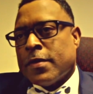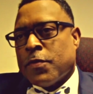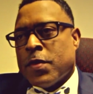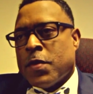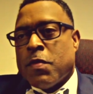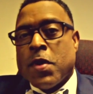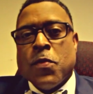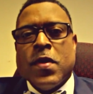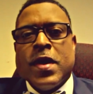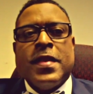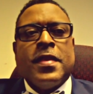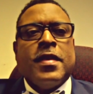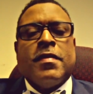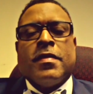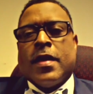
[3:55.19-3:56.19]
when we
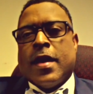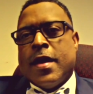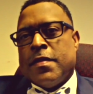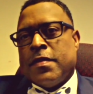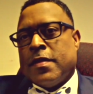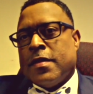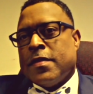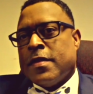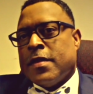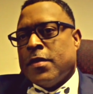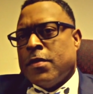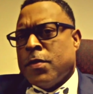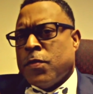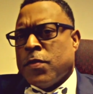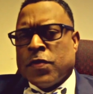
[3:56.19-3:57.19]
win these cases,
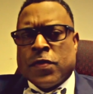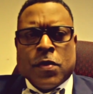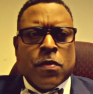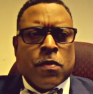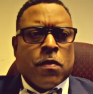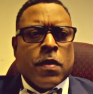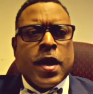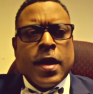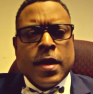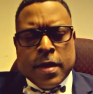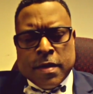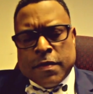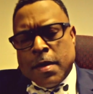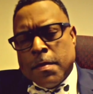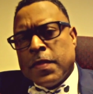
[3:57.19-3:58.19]
that it was so great.
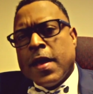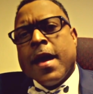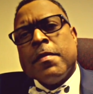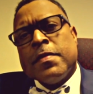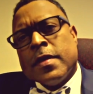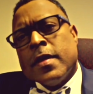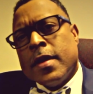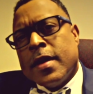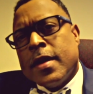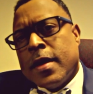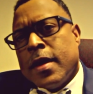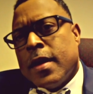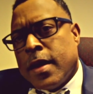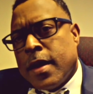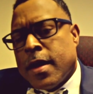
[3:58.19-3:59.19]
And sometimes it
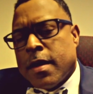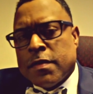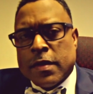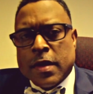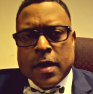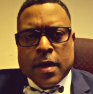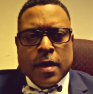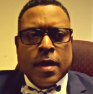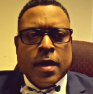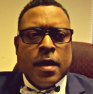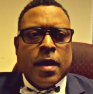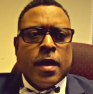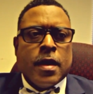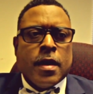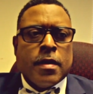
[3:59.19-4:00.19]
is.
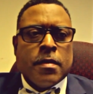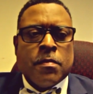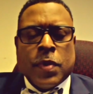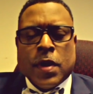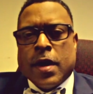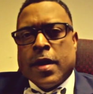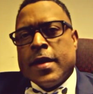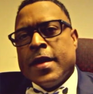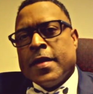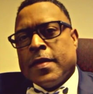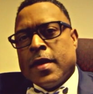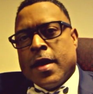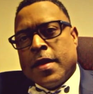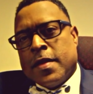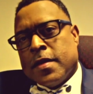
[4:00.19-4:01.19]
But at
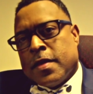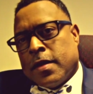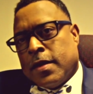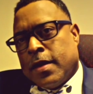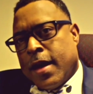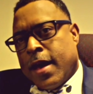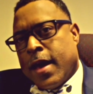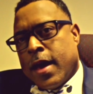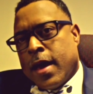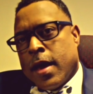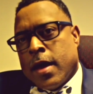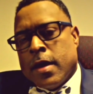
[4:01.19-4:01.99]
the end of the day,